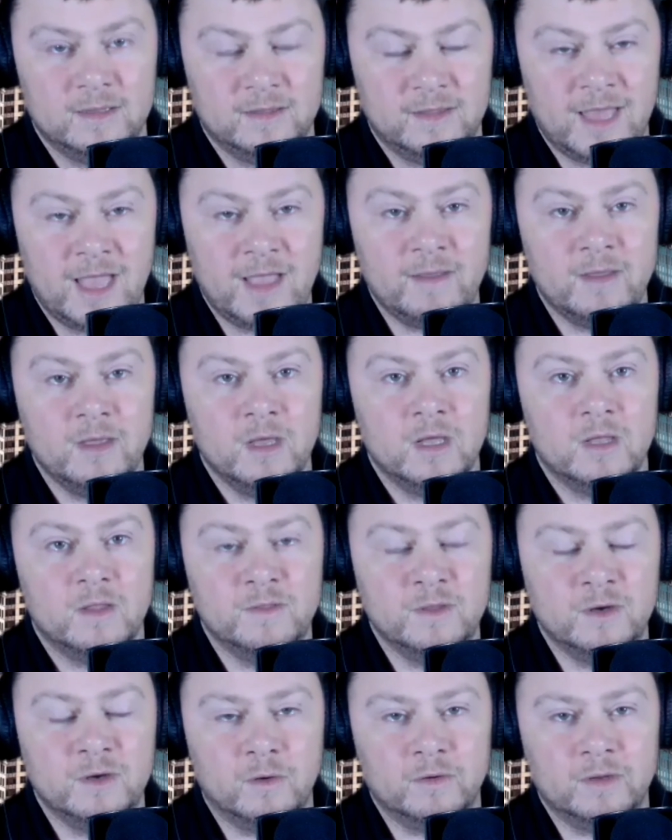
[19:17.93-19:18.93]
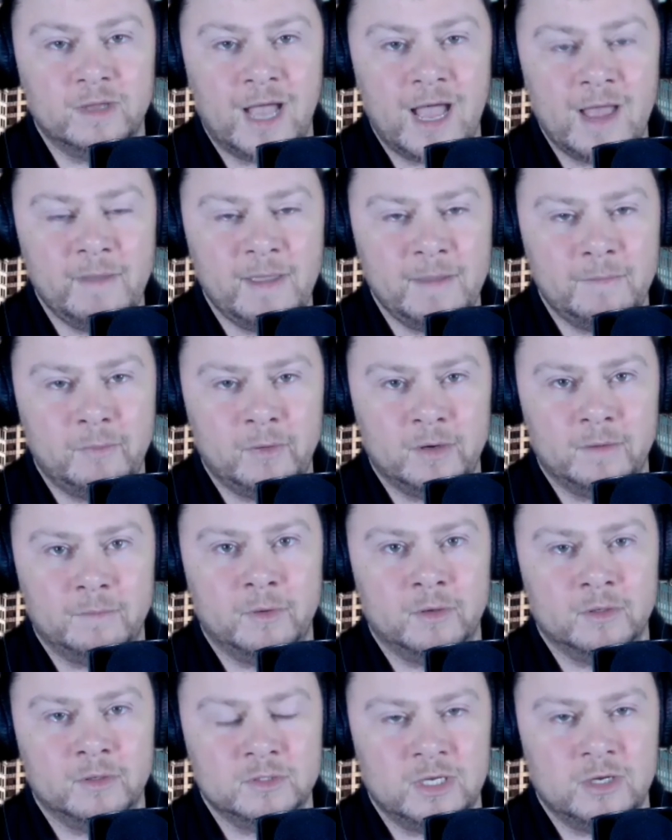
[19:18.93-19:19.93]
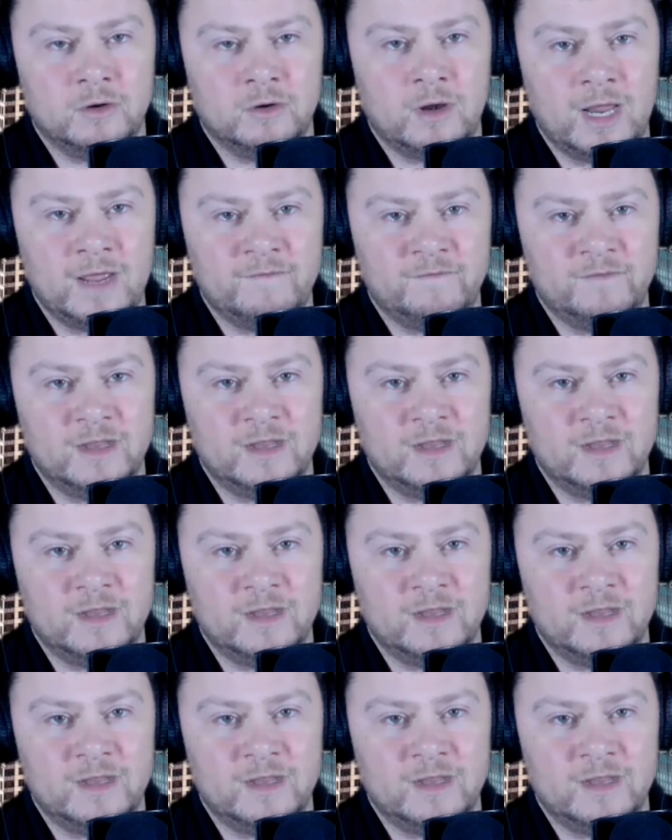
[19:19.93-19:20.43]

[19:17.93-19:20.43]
That, God may put a person in your life